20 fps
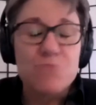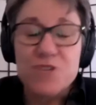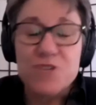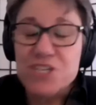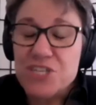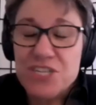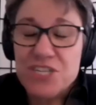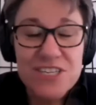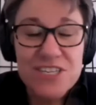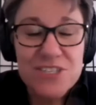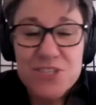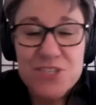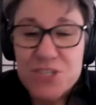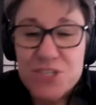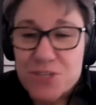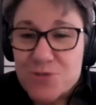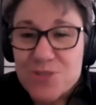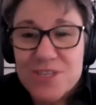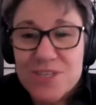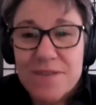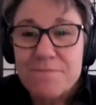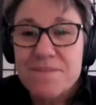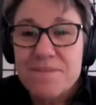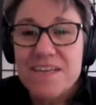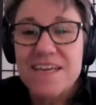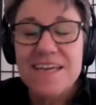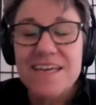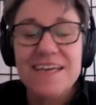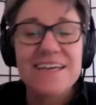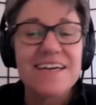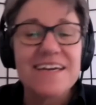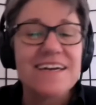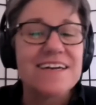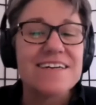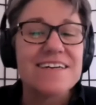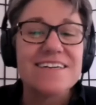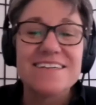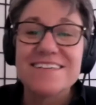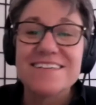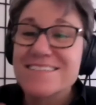just do something
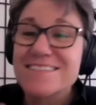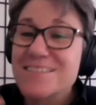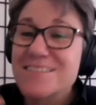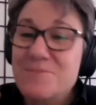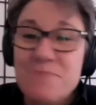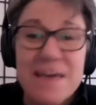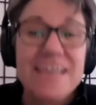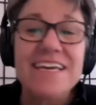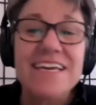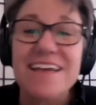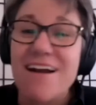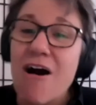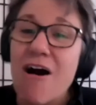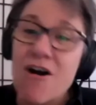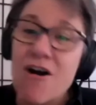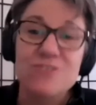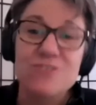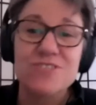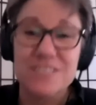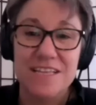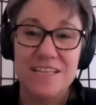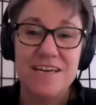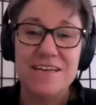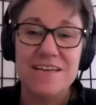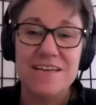to make it ours then,